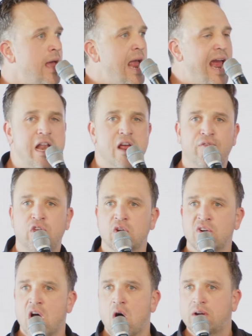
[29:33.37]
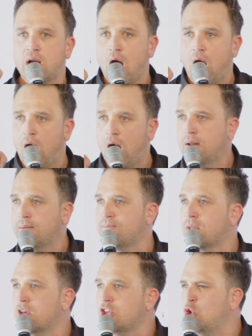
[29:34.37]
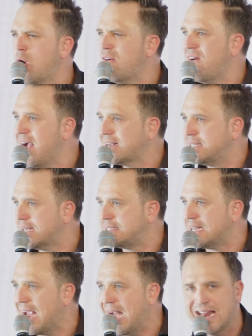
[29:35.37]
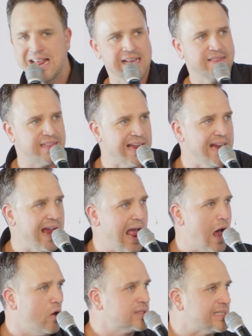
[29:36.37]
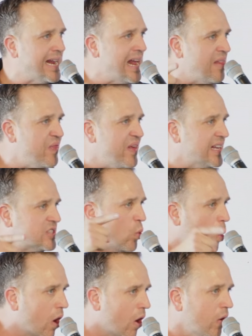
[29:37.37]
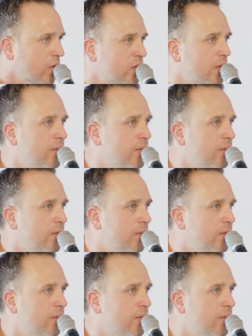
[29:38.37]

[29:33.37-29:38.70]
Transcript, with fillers: And if you know God, you have access to anything else in this world.